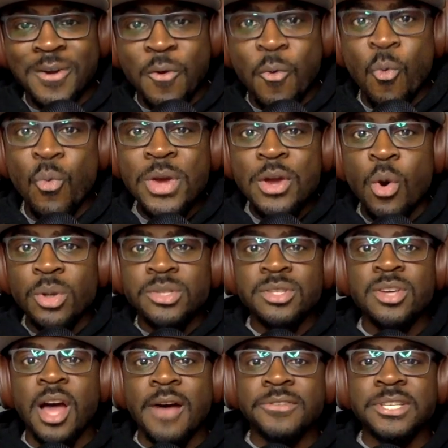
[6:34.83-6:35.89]
We go into
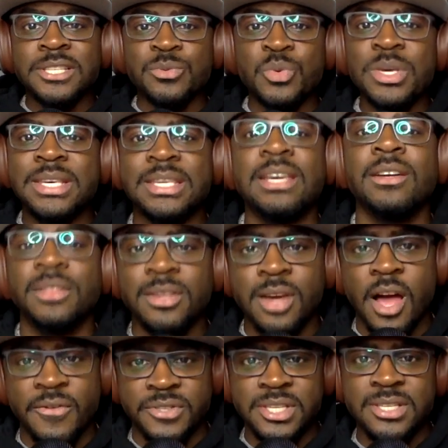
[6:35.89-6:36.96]
the offseason. We kill the
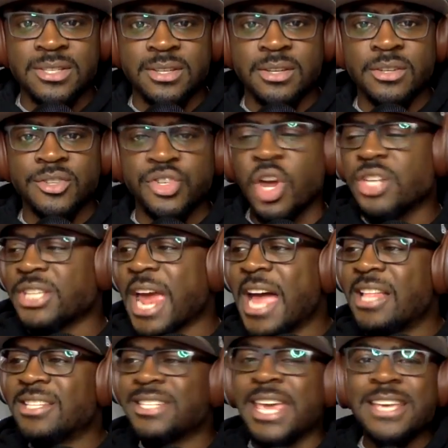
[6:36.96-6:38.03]
offseason. Josh
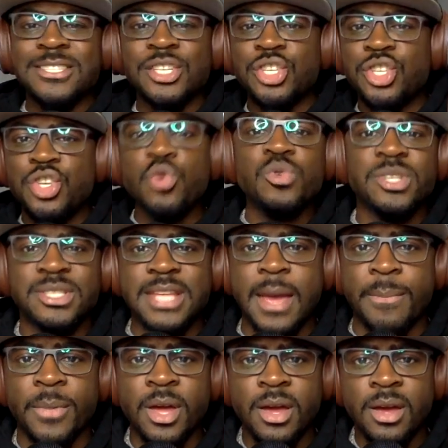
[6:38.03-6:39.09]
Allen takes a huge
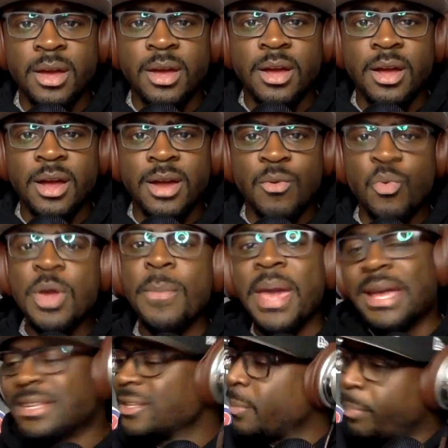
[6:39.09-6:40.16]
step. We
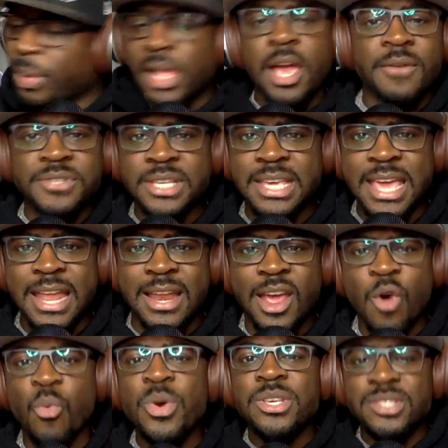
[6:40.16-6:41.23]
make it to the playoffs again.
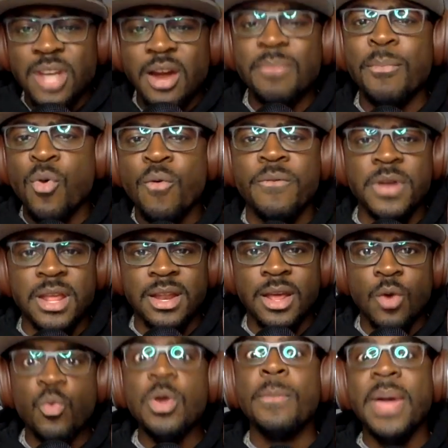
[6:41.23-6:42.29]
We start moving it.
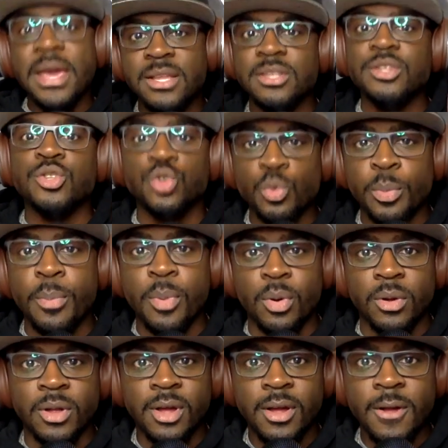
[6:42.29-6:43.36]
We make it to the Super
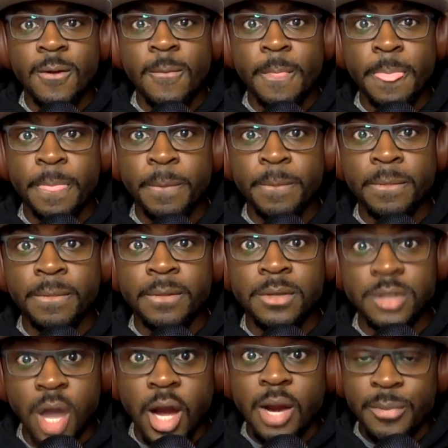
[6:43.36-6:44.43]
Bowl.
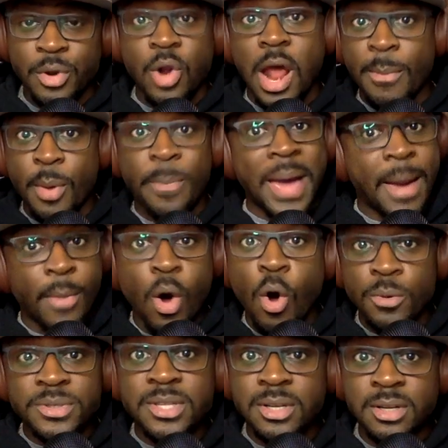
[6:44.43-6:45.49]
Y'all gonna be crying about Pat
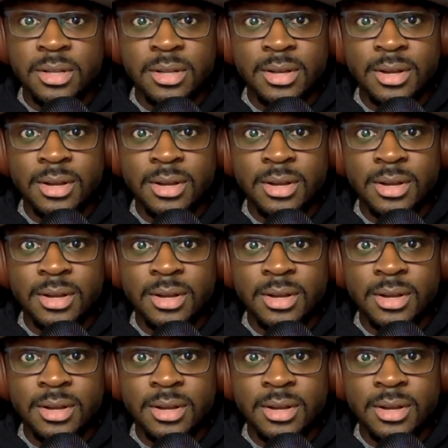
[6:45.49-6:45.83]
Mahomes still?